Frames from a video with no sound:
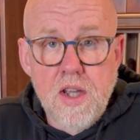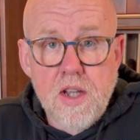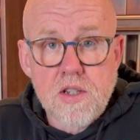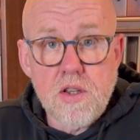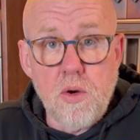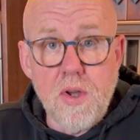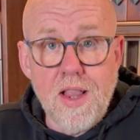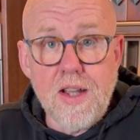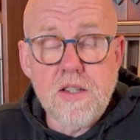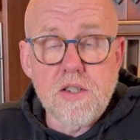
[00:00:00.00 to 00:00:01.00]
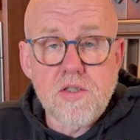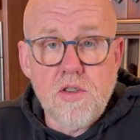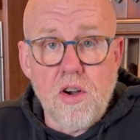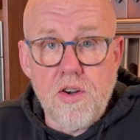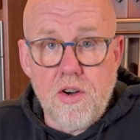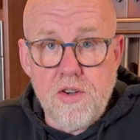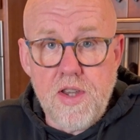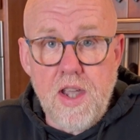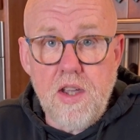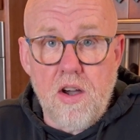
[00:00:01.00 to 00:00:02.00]
So we like to start our
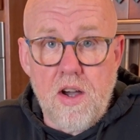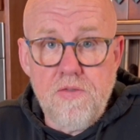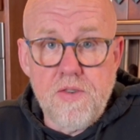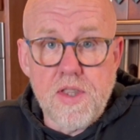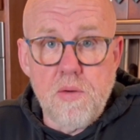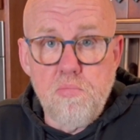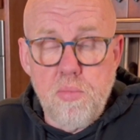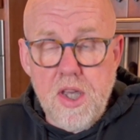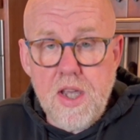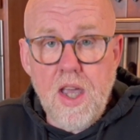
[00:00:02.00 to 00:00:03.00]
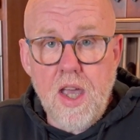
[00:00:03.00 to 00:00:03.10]
day off with a big,